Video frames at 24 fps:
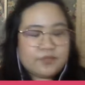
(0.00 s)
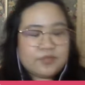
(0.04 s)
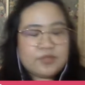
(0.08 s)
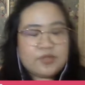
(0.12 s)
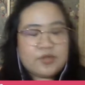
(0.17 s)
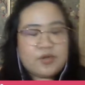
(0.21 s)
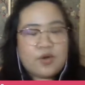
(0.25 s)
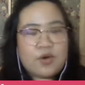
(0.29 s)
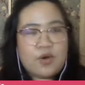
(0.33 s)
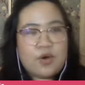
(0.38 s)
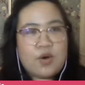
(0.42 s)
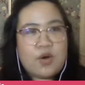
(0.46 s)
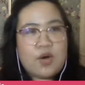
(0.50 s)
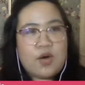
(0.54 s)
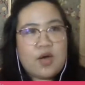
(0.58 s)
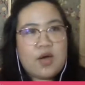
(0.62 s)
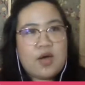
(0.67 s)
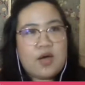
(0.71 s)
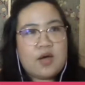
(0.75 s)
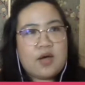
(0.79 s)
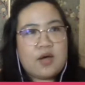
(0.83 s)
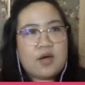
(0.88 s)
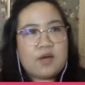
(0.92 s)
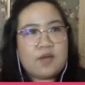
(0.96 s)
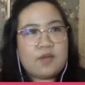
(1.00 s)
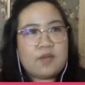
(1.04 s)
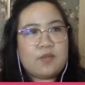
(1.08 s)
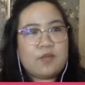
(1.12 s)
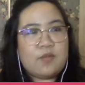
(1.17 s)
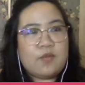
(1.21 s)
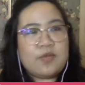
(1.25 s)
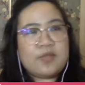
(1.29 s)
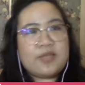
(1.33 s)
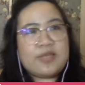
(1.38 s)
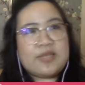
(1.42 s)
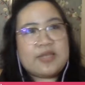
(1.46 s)
So
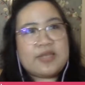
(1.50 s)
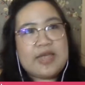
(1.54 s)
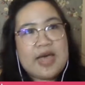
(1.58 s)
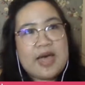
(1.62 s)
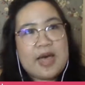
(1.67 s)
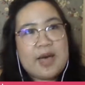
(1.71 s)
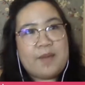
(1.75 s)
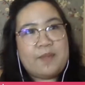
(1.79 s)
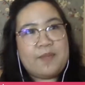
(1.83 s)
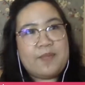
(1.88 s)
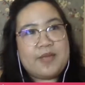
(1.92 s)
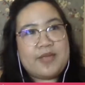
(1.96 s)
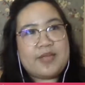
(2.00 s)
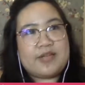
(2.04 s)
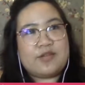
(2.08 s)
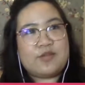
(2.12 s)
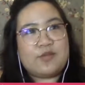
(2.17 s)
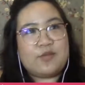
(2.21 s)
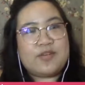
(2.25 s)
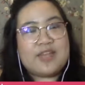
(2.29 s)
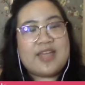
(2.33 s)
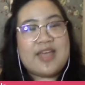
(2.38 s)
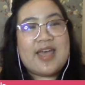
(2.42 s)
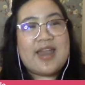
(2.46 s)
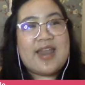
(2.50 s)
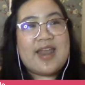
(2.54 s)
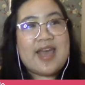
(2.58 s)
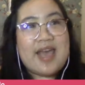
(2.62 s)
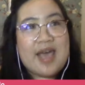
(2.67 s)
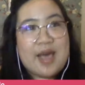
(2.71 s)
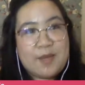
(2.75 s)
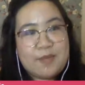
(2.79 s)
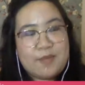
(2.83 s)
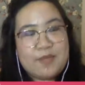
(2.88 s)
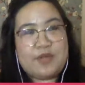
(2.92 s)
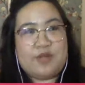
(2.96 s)
what had happened
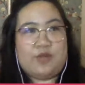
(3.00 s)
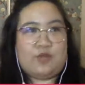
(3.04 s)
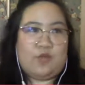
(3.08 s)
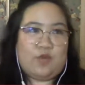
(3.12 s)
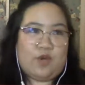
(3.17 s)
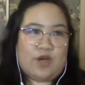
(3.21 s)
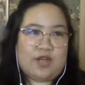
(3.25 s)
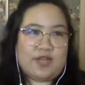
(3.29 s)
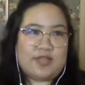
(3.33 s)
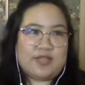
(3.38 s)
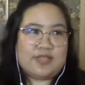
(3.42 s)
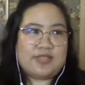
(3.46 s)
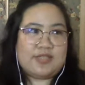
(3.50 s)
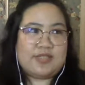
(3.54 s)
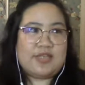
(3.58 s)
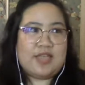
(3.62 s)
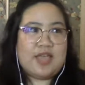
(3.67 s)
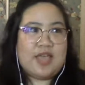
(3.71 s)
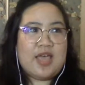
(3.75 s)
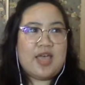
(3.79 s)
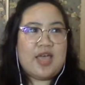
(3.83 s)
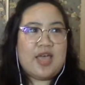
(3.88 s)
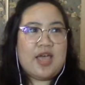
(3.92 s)
was